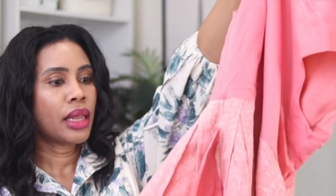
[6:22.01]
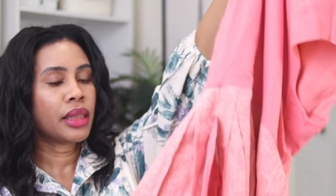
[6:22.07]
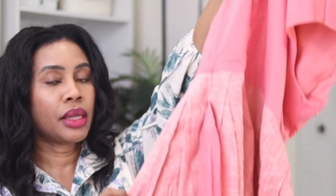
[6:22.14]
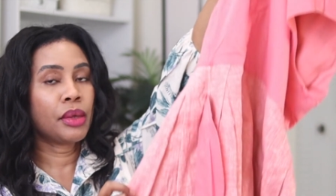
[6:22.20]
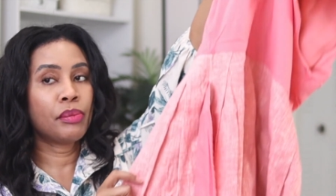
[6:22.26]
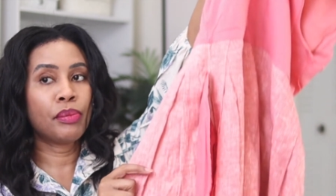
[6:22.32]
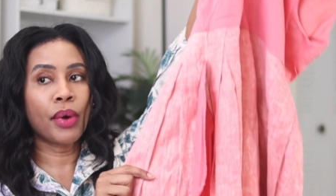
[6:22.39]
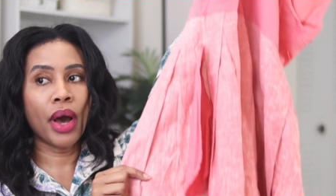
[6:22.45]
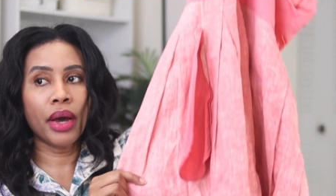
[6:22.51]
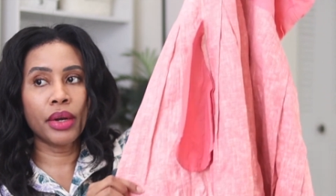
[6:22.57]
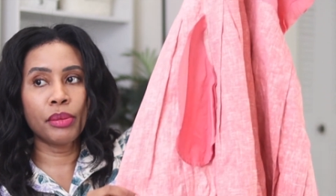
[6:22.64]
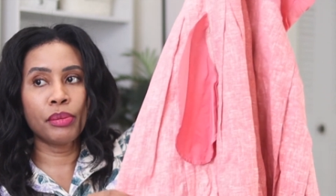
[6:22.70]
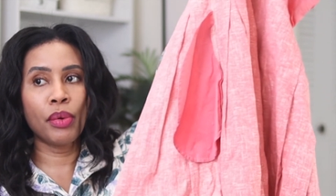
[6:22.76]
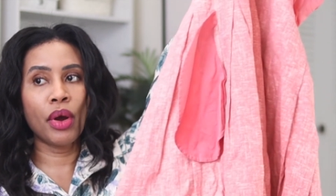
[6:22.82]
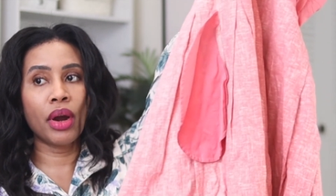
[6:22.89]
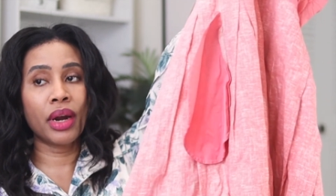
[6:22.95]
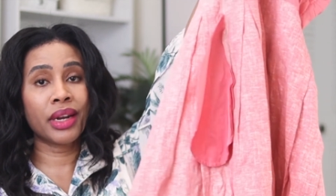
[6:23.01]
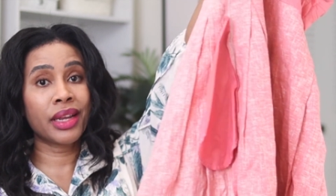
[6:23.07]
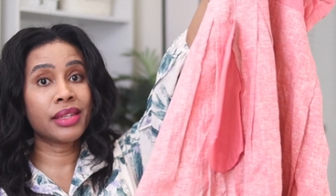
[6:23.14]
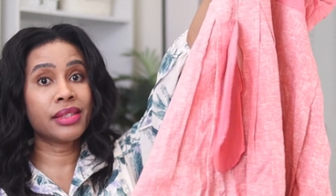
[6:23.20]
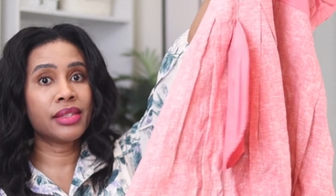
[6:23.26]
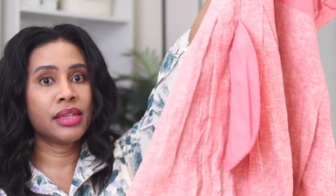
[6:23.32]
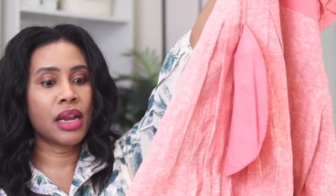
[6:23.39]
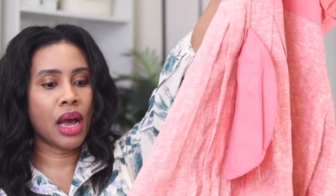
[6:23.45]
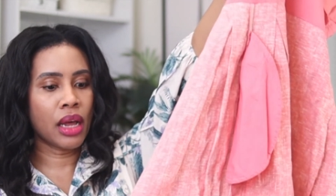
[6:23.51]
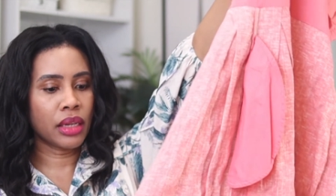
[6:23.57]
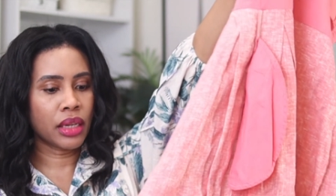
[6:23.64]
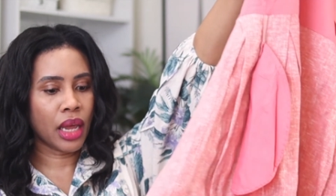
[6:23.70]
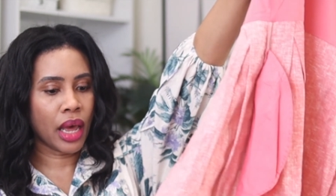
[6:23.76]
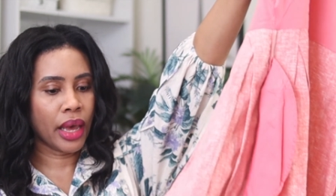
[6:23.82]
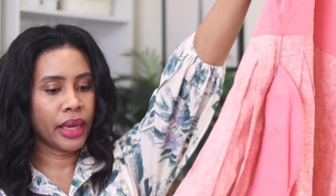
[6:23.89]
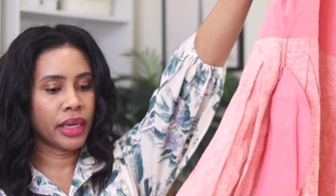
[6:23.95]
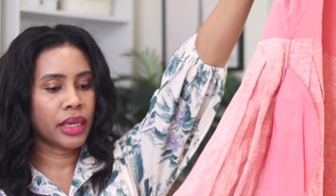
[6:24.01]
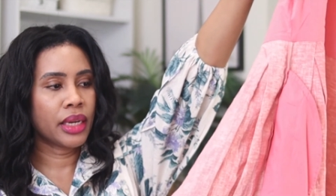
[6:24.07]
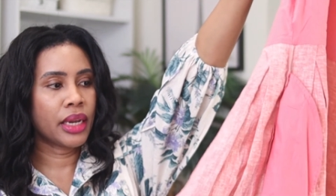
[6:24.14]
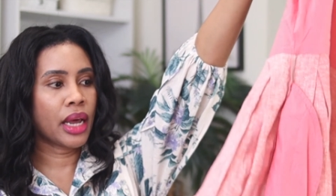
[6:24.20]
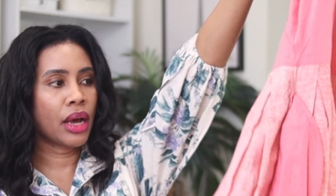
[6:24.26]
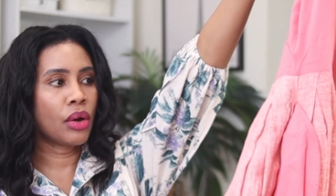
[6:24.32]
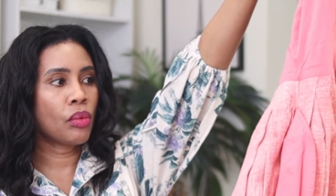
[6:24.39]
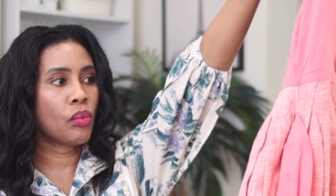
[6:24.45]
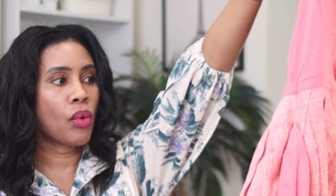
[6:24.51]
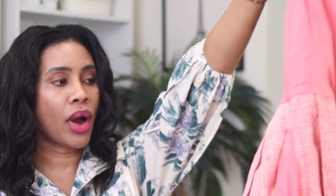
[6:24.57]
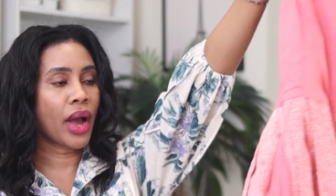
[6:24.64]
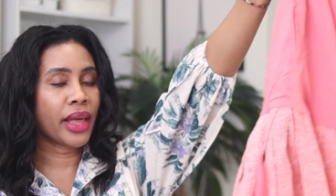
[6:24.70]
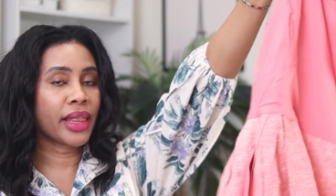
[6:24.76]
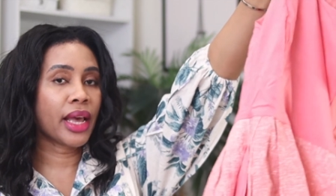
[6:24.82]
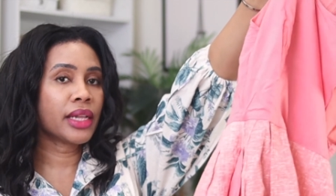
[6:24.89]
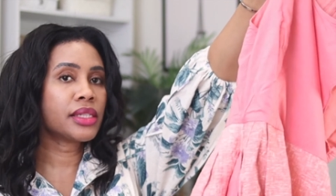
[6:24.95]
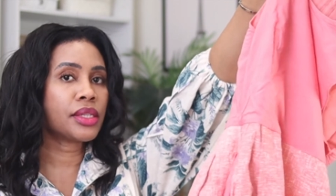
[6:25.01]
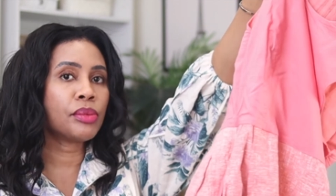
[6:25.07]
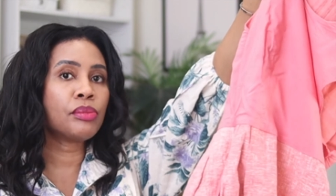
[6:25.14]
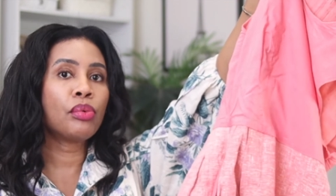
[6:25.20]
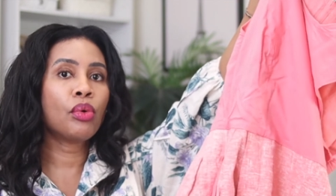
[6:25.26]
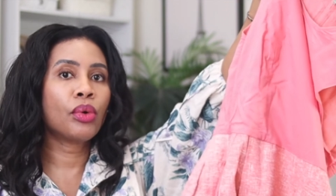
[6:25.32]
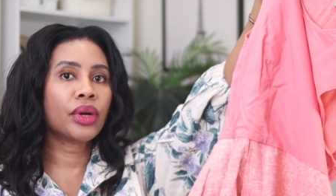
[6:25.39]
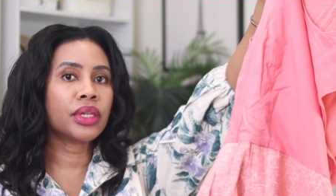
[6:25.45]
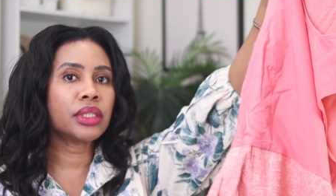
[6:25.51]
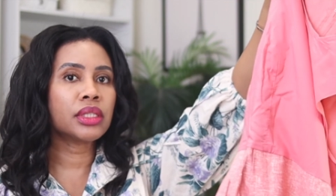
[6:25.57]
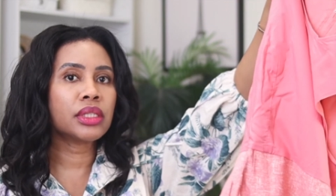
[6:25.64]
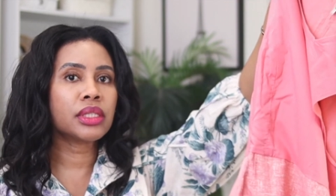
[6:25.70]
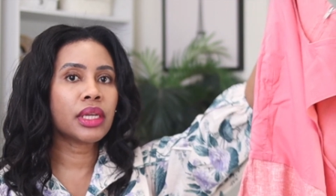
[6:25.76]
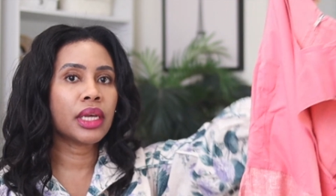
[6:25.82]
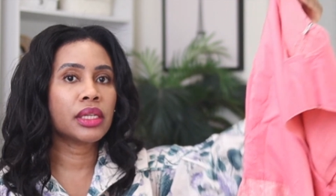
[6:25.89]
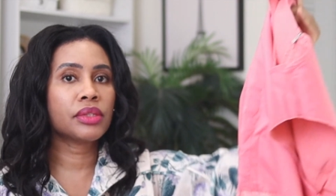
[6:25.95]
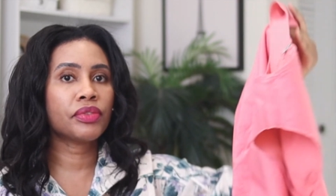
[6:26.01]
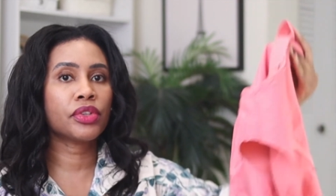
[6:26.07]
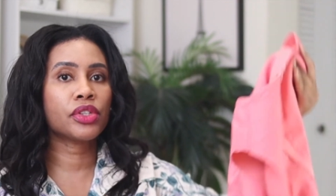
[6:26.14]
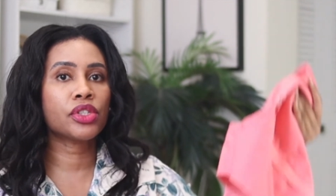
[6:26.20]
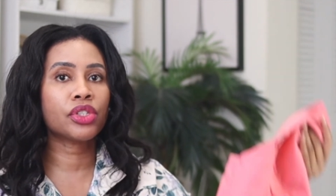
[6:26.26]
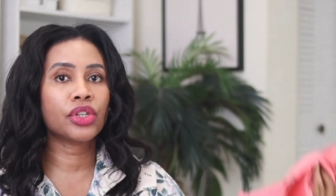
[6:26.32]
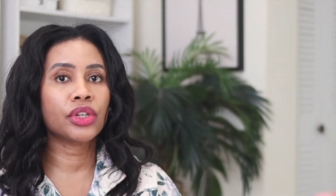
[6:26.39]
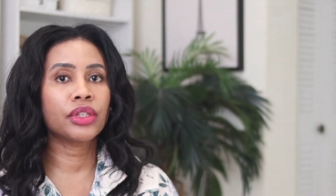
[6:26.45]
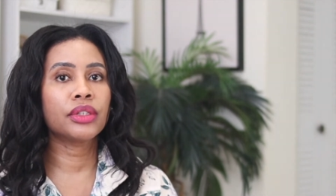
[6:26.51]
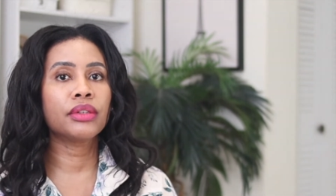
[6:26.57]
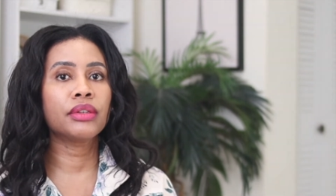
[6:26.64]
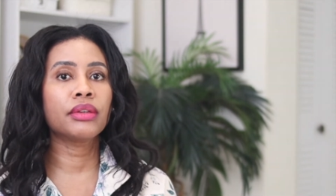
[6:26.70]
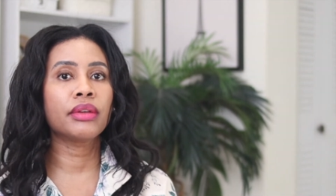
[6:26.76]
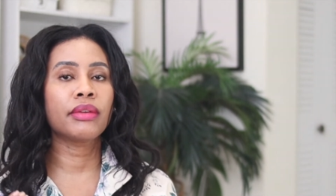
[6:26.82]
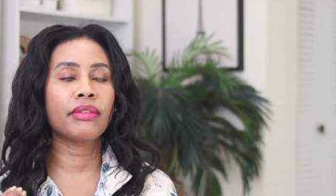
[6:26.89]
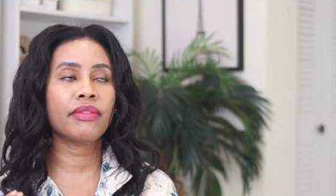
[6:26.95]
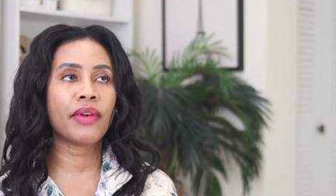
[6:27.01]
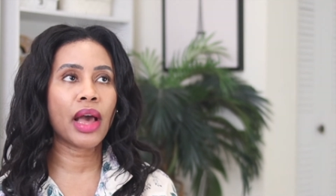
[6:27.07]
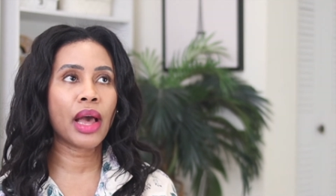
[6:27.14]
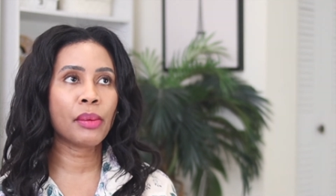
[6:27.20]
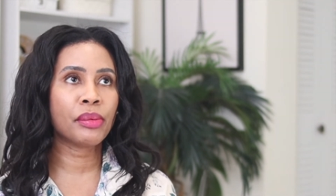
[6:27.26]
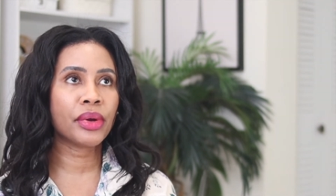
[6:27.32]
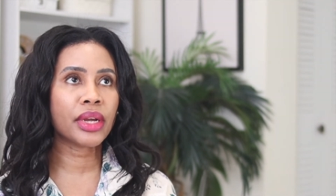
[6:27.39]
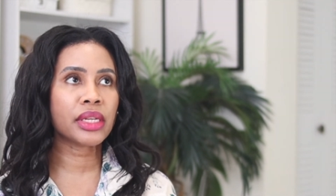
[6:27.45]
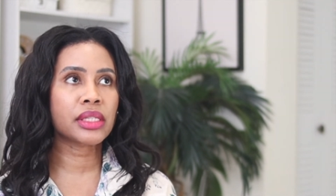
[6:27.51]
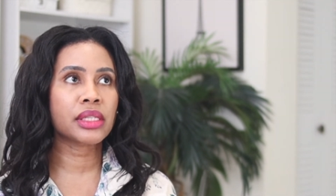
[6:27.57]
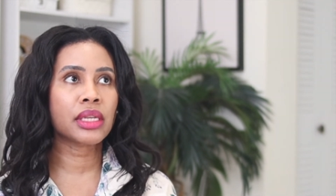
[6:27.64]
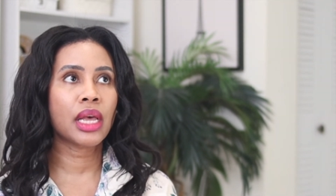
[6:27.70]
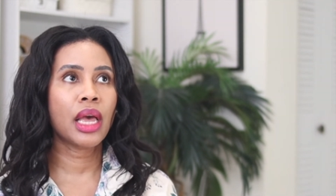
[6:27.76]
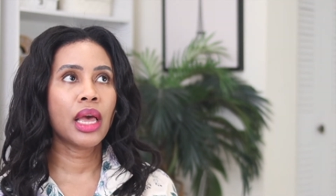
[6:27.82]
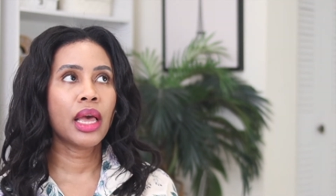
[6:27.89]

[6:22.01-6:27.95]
The bottom part is not lined. Now, why that's important is for certain fabrics,